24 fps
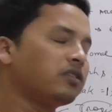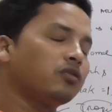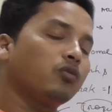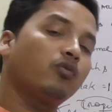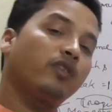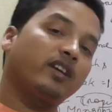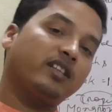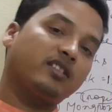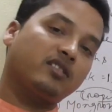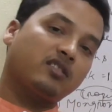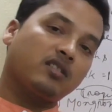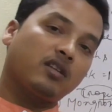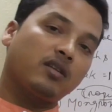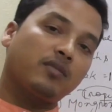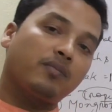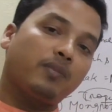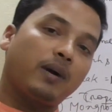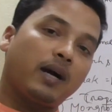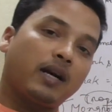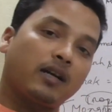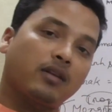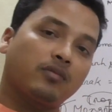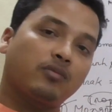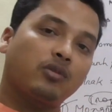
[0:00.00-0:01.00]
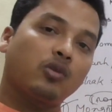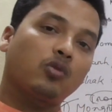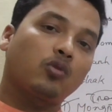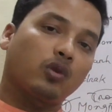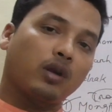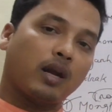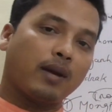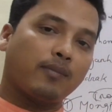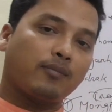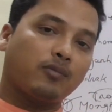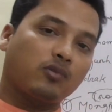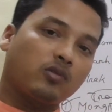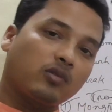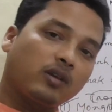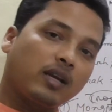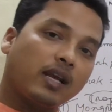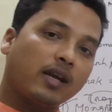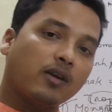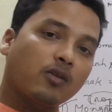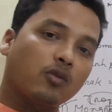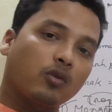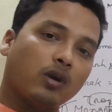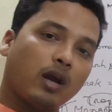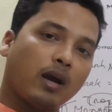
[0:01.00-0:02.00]
western part of the Koraput,
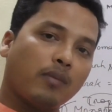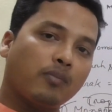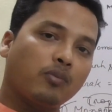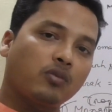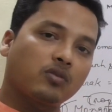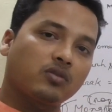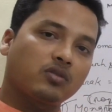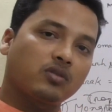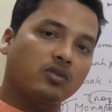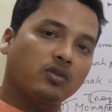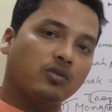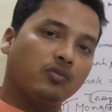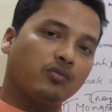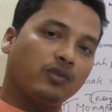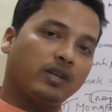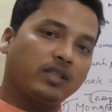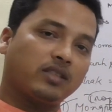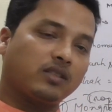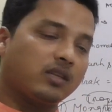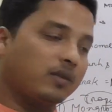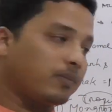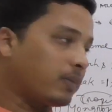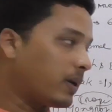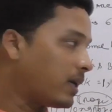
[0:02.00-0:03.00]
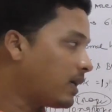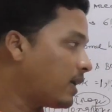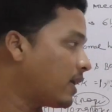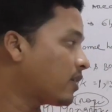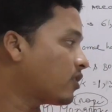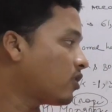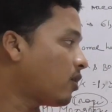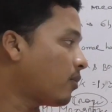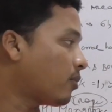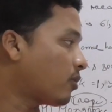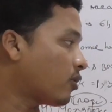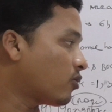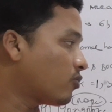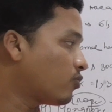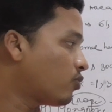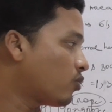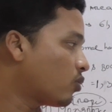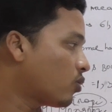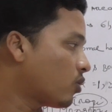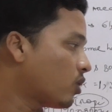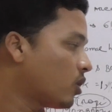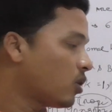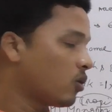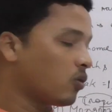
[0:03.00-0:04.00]
like Koraput's western part, like
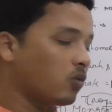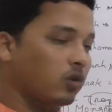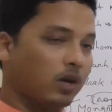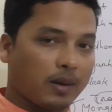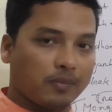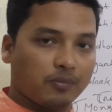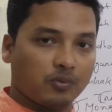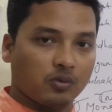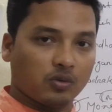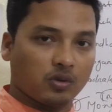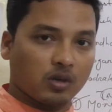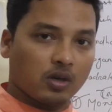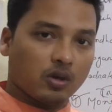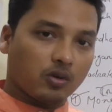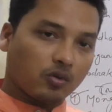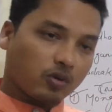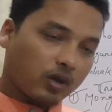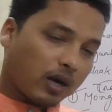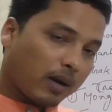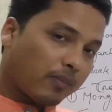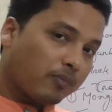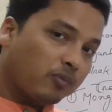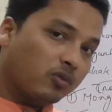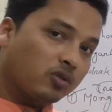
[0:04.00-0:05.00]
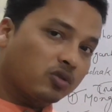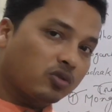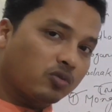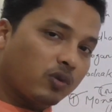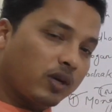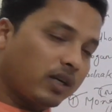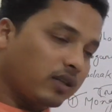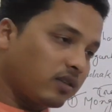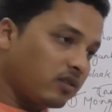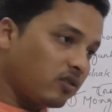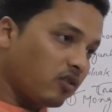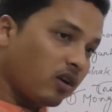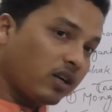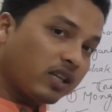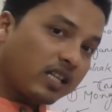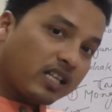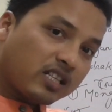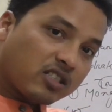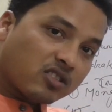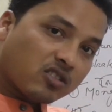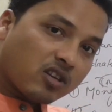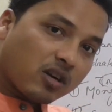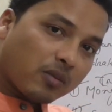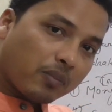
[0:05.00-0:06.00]
Nabarangpur, Koraput. Koraput's what? Not
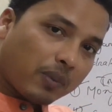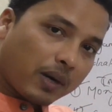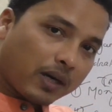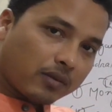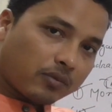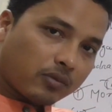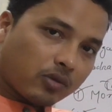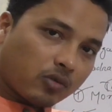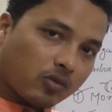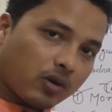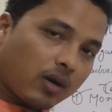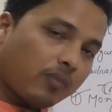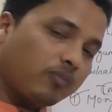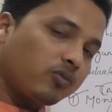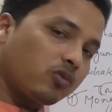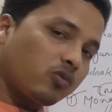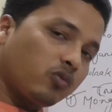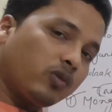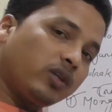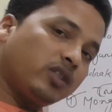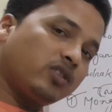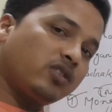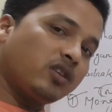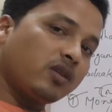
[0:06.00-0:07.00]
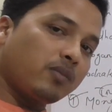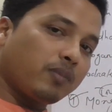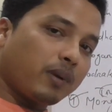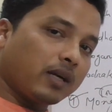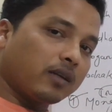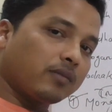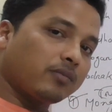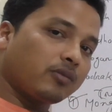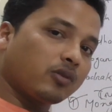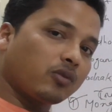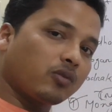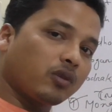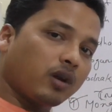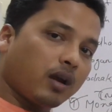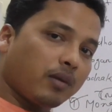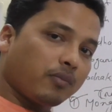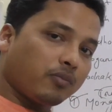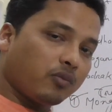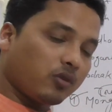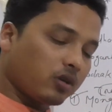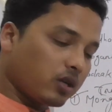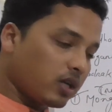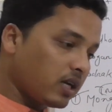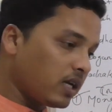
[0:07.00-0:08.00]
eastern part of the Koraput, western part of the
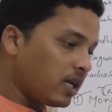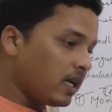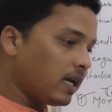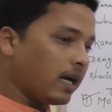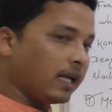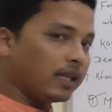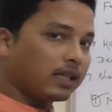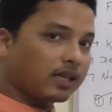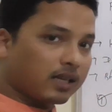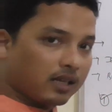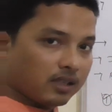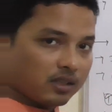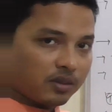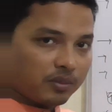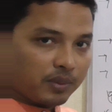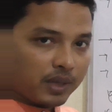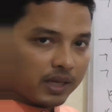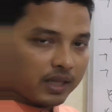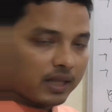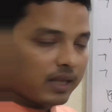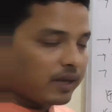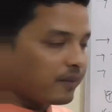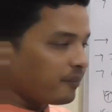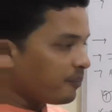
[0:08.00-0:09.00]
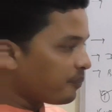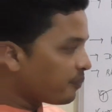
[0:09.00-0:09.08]
Koraput and Kandhamal.